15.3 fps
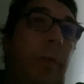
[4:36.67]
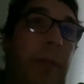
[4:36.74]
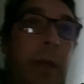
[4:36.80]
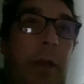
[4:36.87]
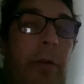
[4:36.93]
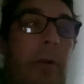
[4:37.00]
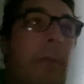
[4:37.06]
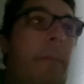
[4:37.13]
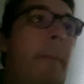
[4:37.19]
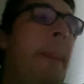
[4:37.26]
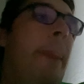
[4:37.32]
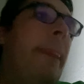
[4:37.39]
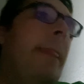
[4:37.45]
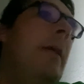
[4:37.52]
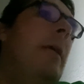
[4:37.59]
theater.
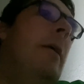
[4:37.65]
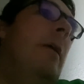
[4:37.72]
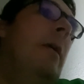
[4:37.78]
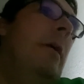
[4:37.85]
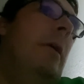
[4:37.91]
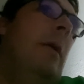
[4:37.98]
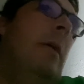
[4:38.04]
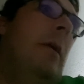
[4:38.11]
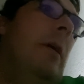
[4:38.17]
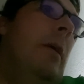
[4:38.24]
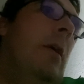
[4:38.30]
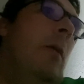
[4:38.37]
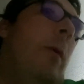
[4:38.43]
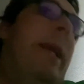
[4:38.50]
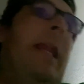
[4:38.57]

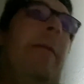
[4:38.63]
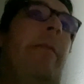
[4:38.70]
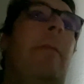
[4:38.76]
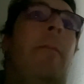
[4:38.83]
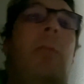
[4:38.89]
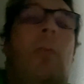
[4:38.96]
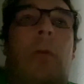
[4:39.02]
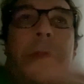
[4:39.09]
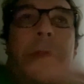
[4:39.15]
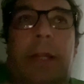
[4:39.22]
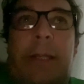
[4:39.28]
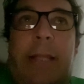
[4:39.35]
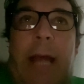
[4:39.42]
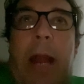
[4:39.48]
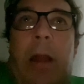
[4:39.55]
We could even employ the
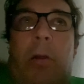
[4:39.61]
entire